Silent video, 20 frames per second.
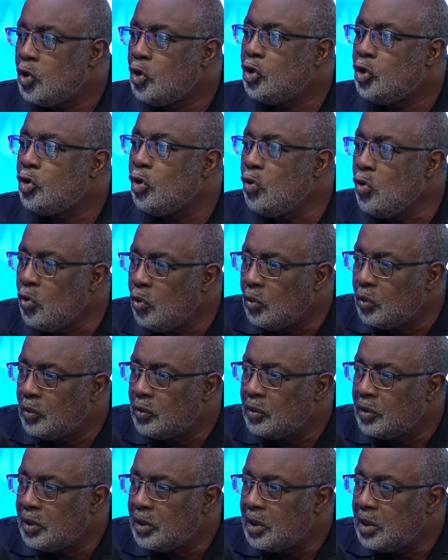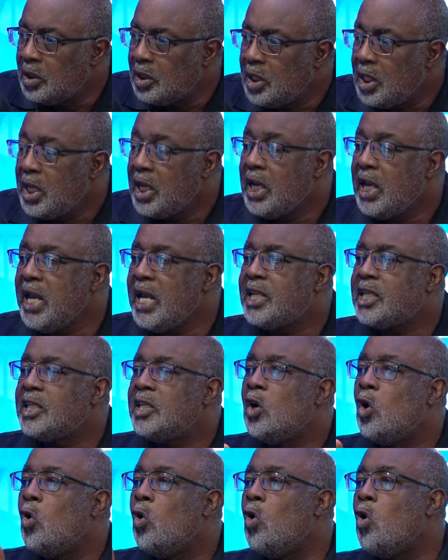2, it's
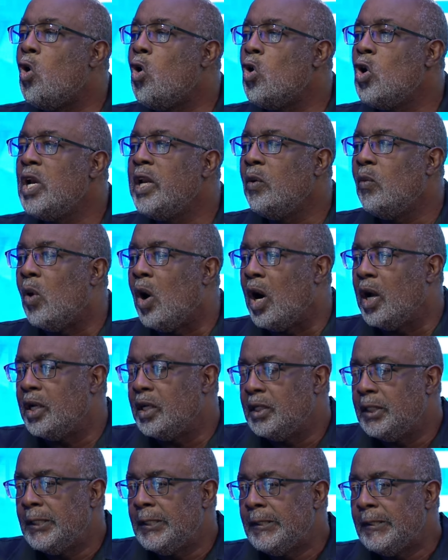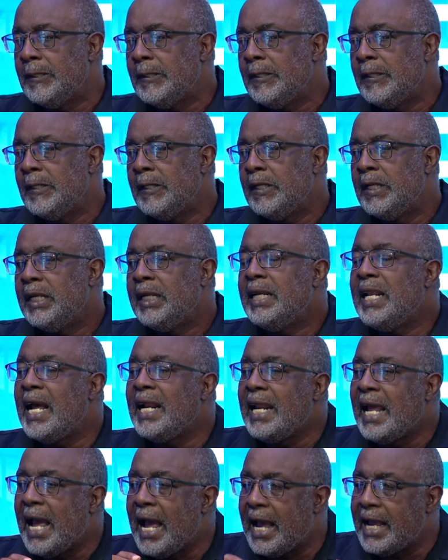the only one that
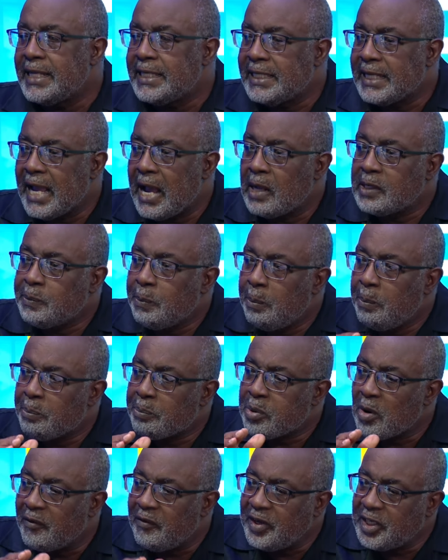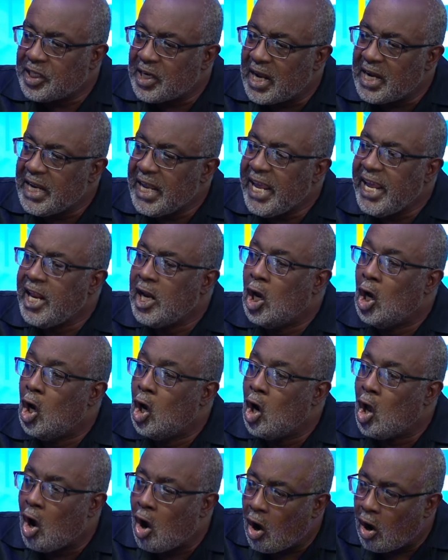has a provision in
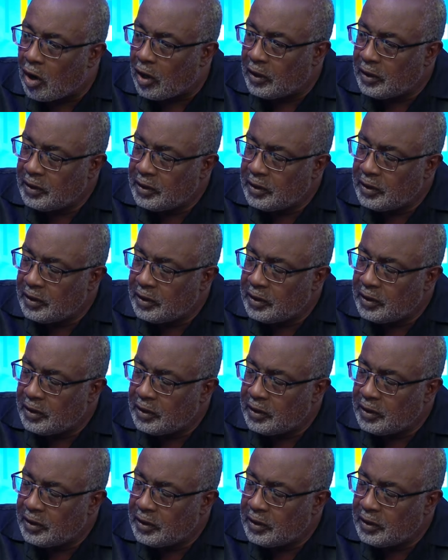law,